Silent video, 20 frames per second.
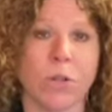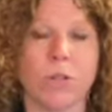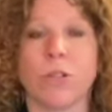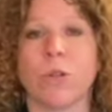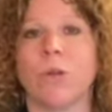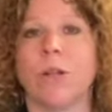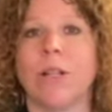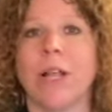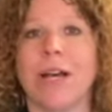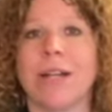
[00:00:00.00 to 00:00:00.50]

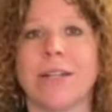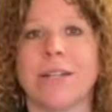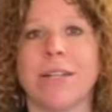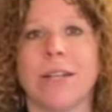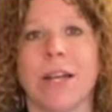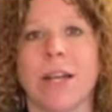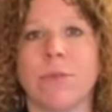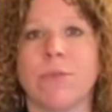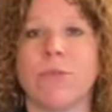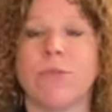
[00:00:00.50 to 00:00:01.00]
So a lot of
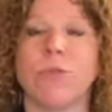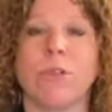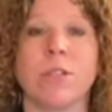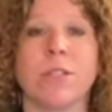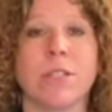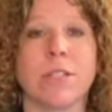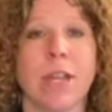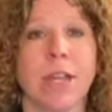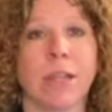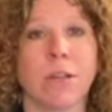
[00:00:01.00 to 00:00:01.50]
times for the
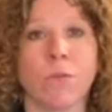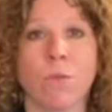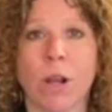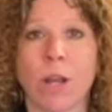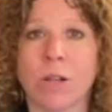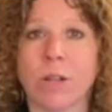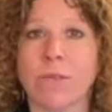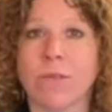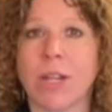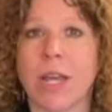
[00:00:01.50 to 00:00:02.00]
second
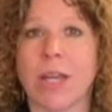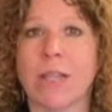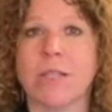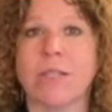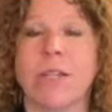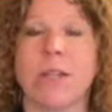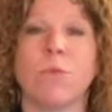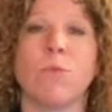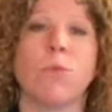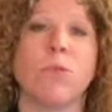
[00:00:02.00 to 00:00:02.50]
round of
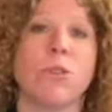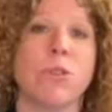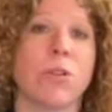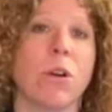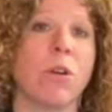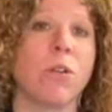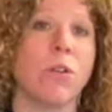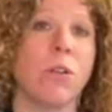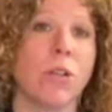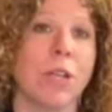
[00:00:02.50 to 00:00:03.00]
testing, we'll
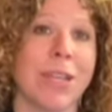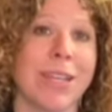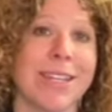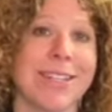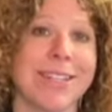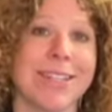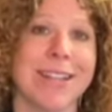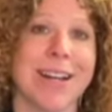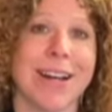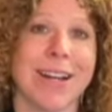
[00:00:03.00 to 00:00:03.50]
start looking
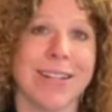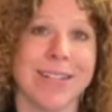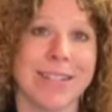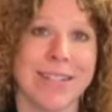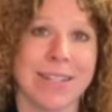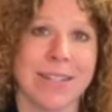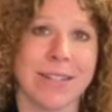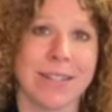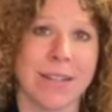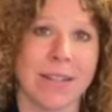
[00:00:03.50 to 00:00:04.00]
into
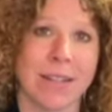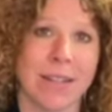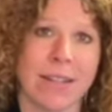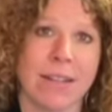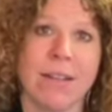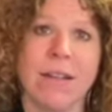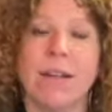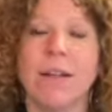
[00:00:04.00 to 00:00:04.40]
toxicity.